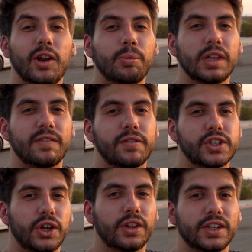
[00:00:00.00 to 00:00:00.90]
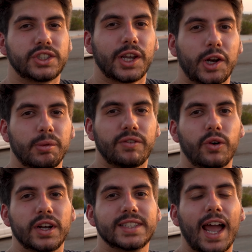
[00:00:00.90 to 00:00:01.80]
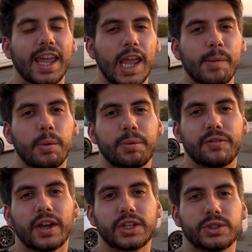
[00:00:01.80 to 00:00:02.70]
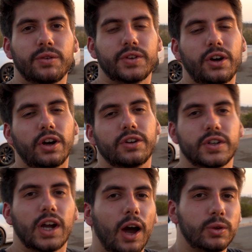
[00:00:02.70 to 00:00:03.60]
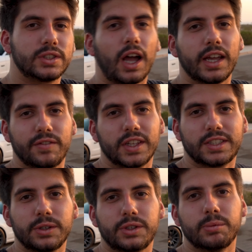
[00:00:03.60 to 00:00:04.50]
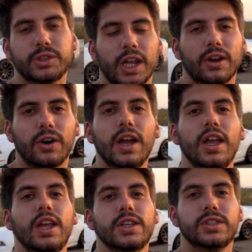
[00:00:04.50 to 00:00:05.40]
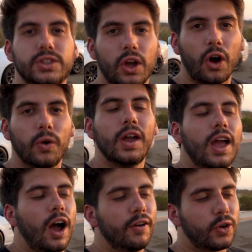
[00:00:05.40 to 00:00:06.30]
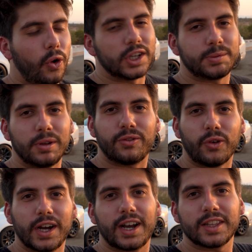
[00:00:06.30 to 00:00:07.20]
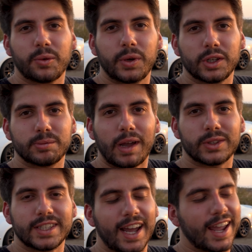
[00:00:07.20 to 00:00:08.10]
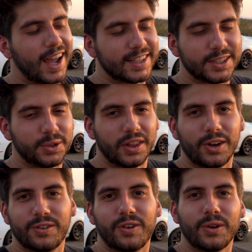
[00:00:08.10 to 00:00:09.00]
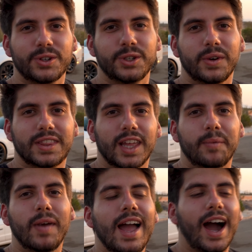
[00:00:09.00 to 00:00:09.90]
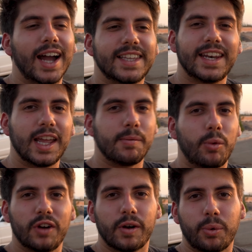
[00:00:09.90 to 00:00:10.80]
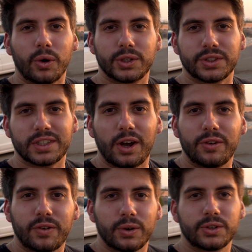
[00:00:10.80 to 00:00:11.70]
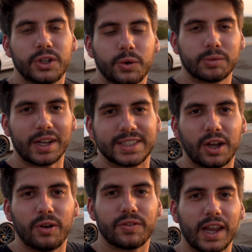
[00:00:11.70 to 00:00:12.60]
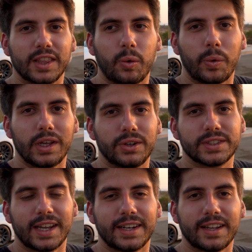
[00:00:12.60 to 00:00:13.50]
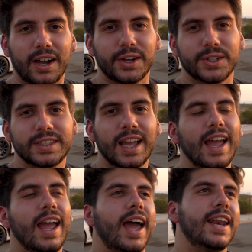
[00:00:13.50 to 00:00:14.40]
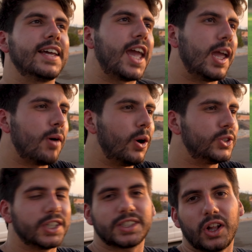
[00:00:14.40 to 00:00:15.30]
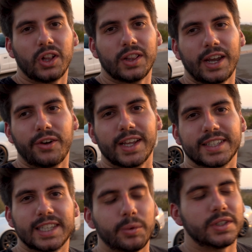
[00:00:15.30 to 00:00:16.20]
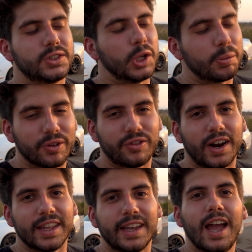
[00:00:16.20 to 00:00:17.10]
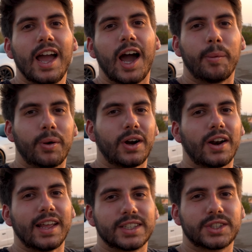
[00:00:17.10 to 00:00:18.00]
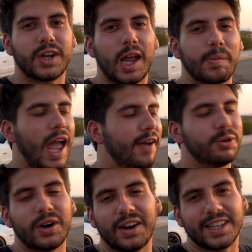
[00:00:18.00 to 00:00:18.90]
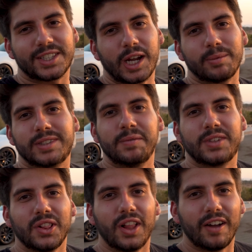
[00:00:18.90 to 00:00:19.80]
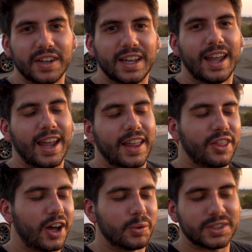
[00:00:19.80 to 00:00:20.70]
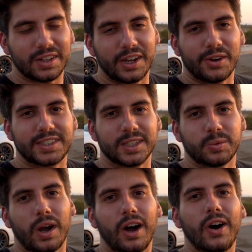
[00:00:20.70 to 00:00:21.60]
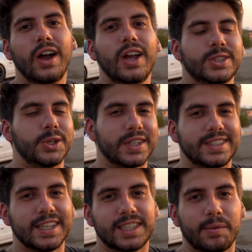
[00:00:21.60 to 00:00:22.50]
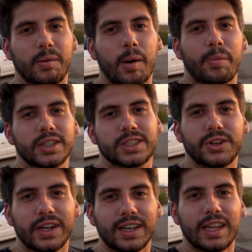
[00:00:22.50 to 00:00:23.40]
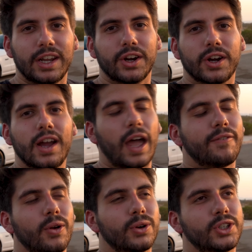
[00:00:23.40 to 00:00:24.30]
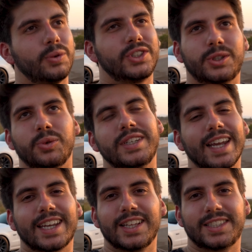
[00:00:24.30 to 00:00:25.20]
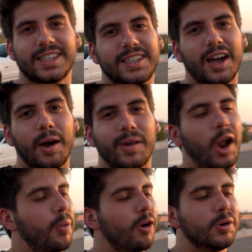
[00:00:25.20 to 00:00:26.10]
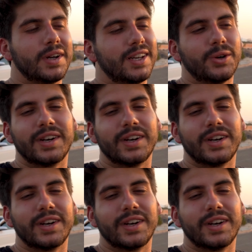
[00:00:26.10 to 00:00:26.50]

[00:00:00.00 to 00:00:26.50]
don't believe I've shared on this channel before is I am a professional photographer outside of this YouTube channel. So, of course, before I got the wheels mounted, I had to do a little photo shoot with them. I did it in more of a portrait style photo shoot with myself and the wheels and tires, and it came out just hilarious. It was super funny. I put it on Instagram. Everyone on Instagram seemed to love it and thought it was hilarious as well. So you can see some of them up on screen here. That photo shoot was just ridiculously dumb, and I'll probably do